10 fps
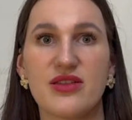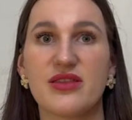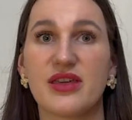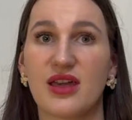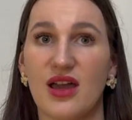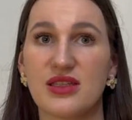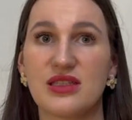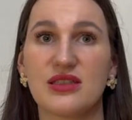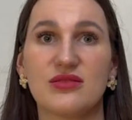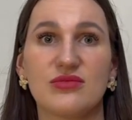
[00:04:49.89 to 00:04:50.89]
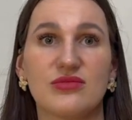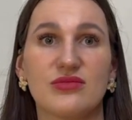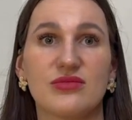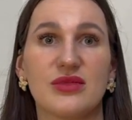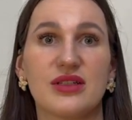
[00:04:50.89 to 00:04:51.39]
the cousin
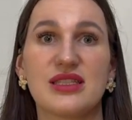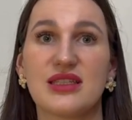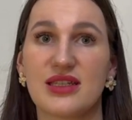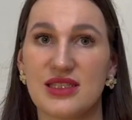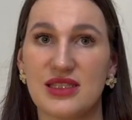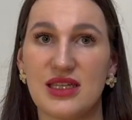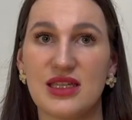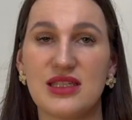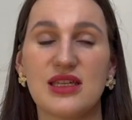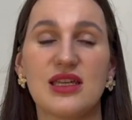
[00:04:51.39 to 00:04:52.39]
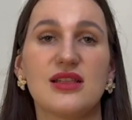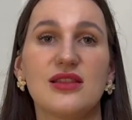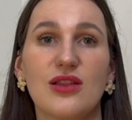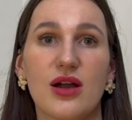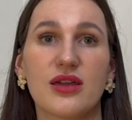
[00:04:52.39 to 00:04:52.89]
succeeds in
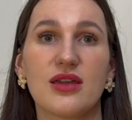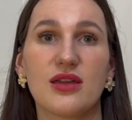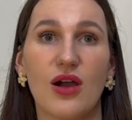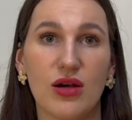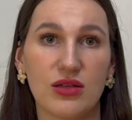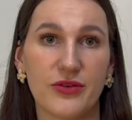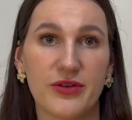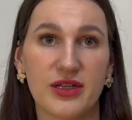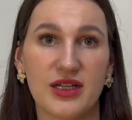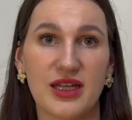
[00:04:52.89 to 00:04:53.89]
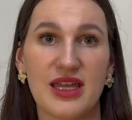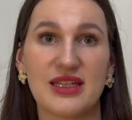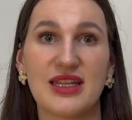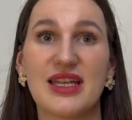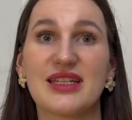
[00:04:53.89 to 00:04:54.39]
locking Oliver
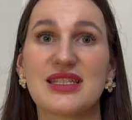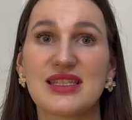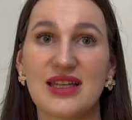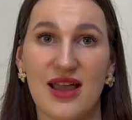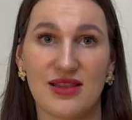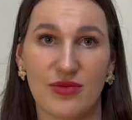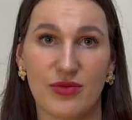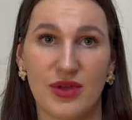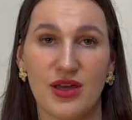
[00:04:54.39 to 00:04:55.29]
in an asylum